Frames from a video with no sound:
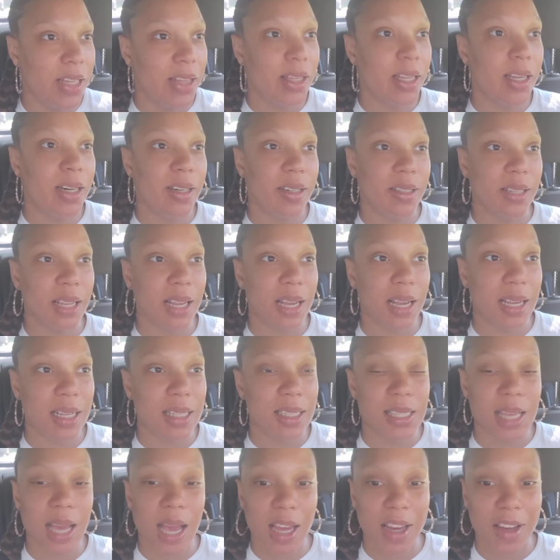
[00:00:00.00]
literally
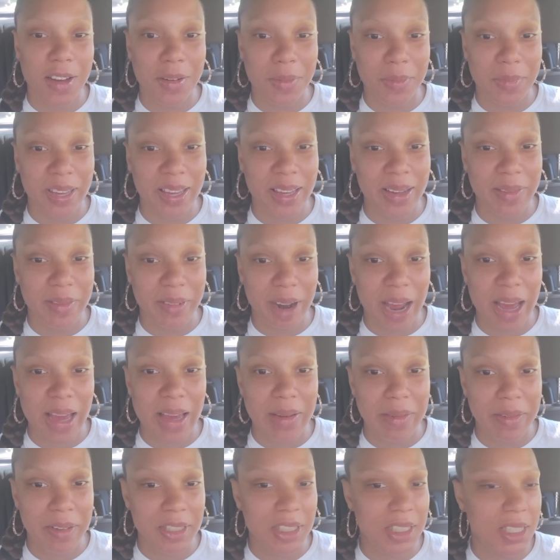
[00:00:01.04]
entanglement
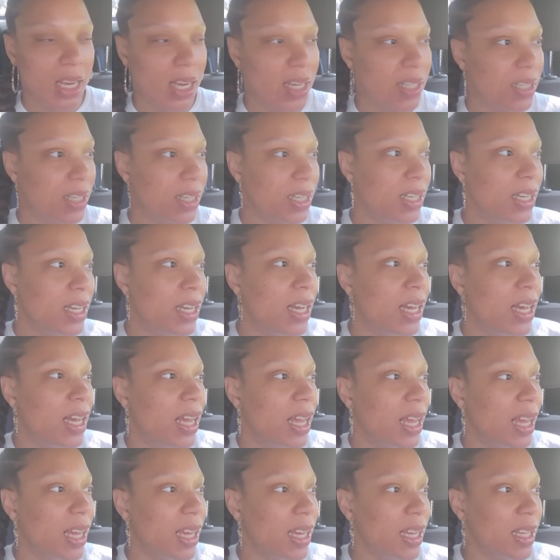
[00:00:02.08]
right with jada
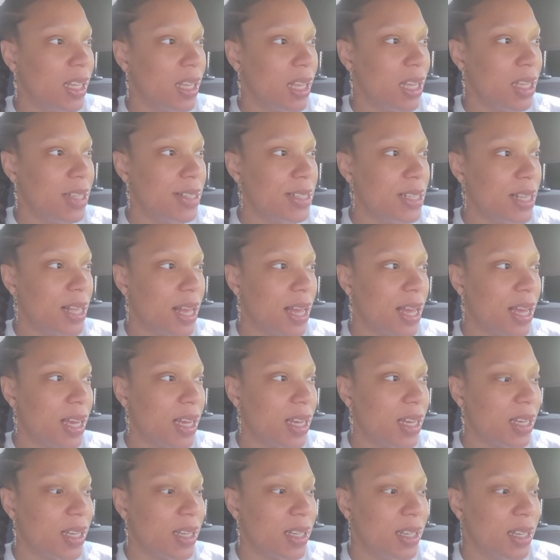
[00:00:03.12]
and it's like
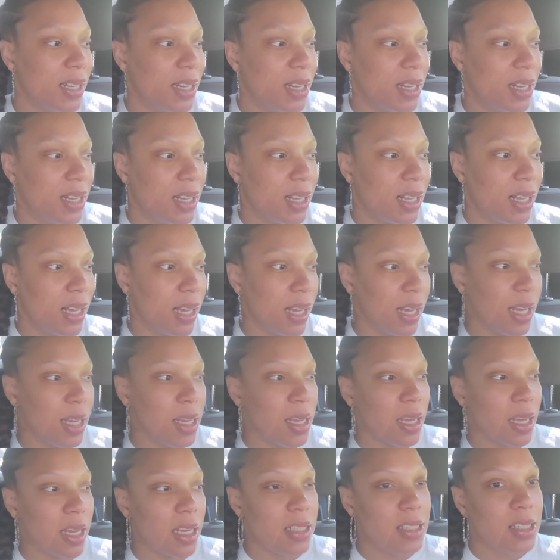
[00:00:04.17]

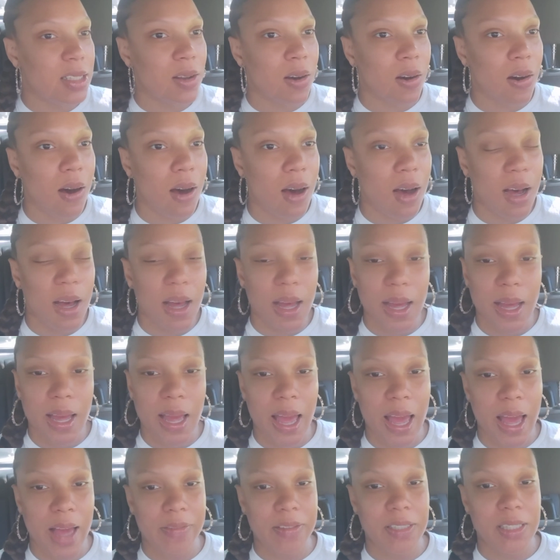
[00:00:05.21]
it, it's all
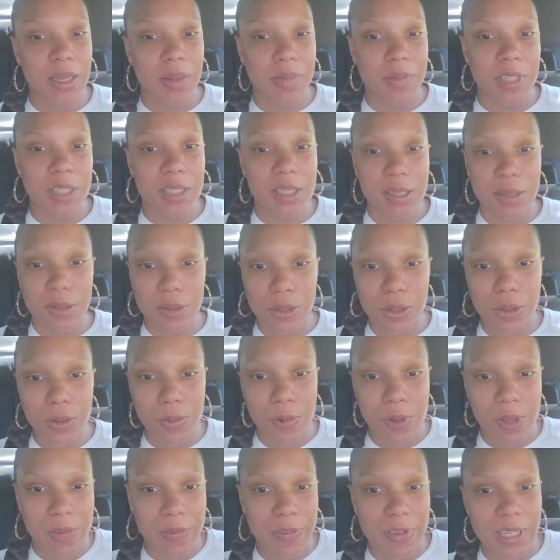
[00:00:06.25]
have something to do
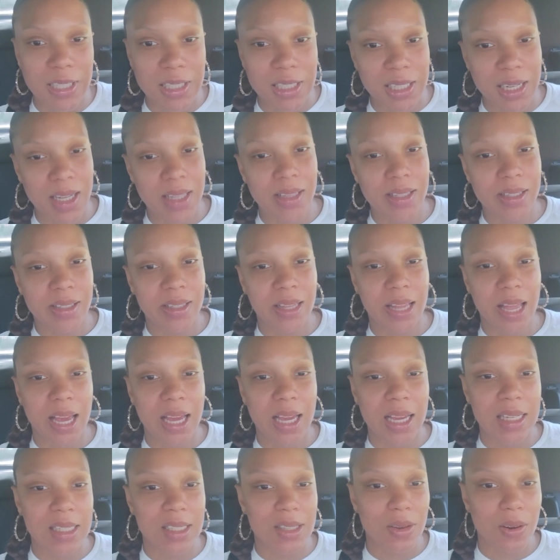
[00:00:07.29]
with each other
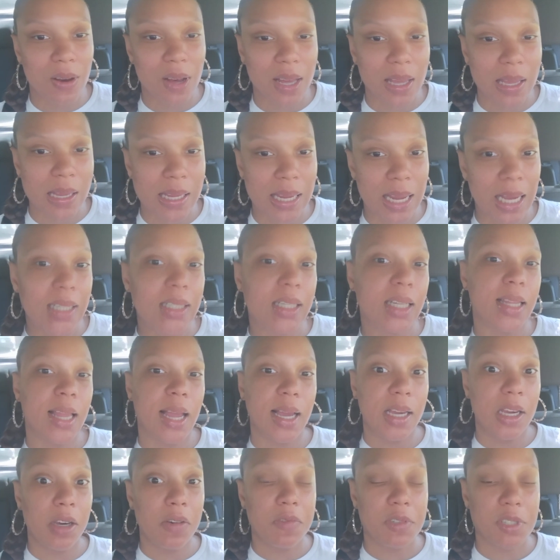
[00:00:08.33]
like it's all connected
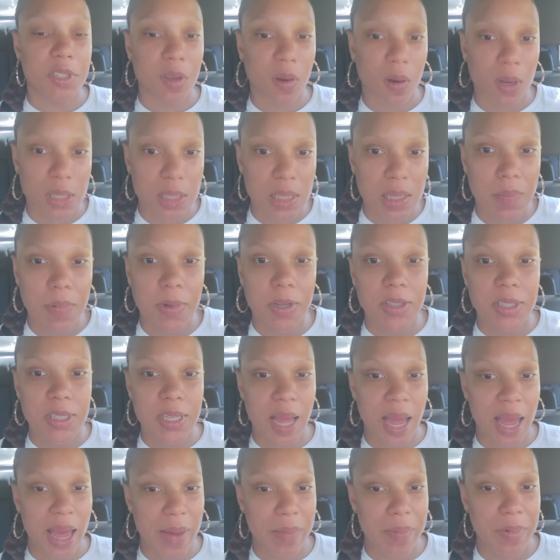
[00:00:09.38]
like it was all supposed to
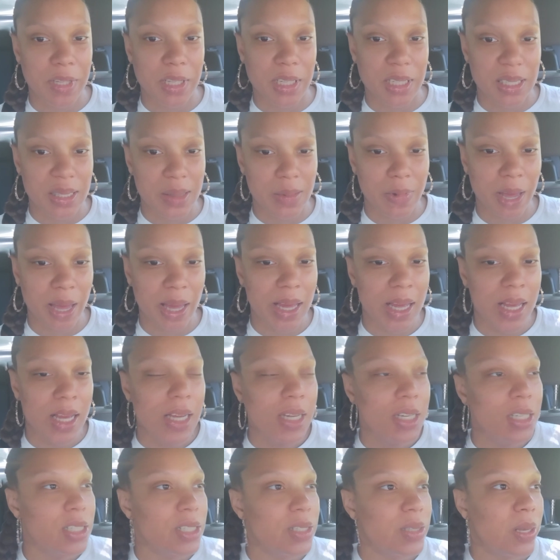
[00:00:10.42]
happen this way
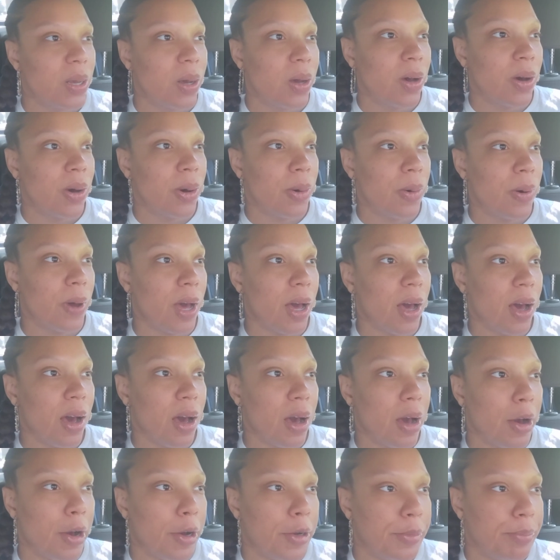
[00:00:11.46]
so
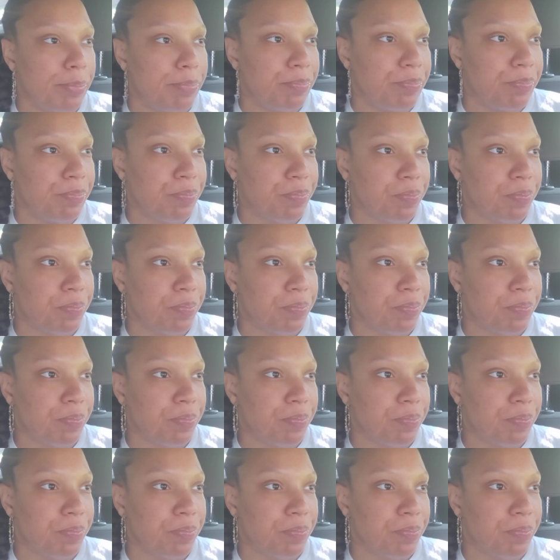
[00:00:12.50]
um